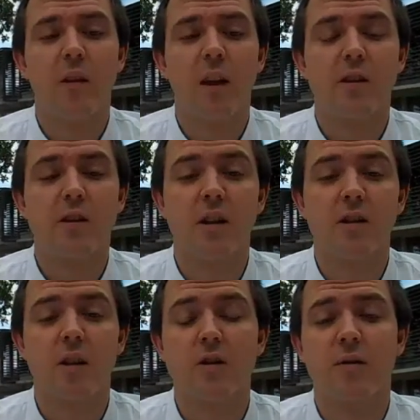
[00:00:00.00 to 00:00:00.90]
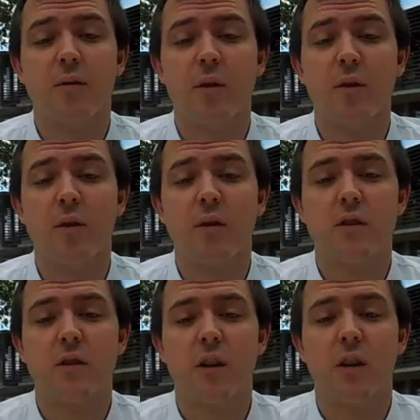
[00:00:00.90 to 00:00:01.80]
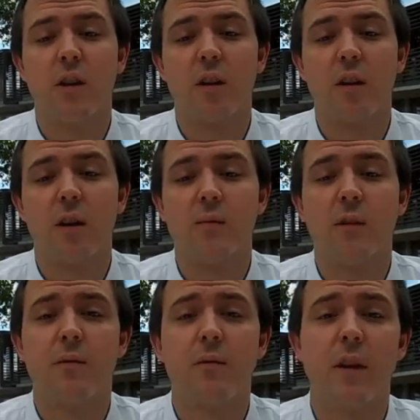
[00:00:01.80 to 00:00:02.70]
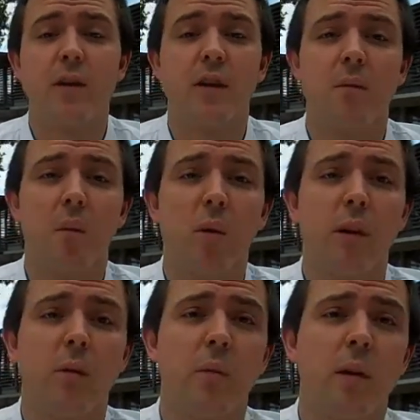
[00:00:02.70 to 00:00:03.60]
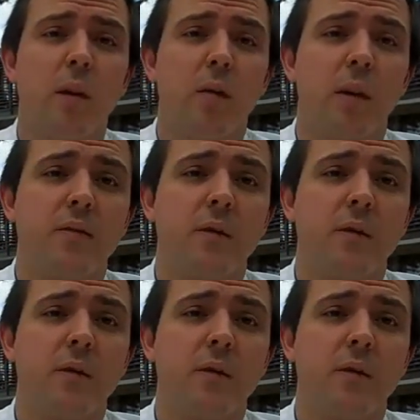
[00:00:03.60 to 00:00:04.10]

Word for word: there's there's lots of food that uh, that comes in fresh in the morning. We we have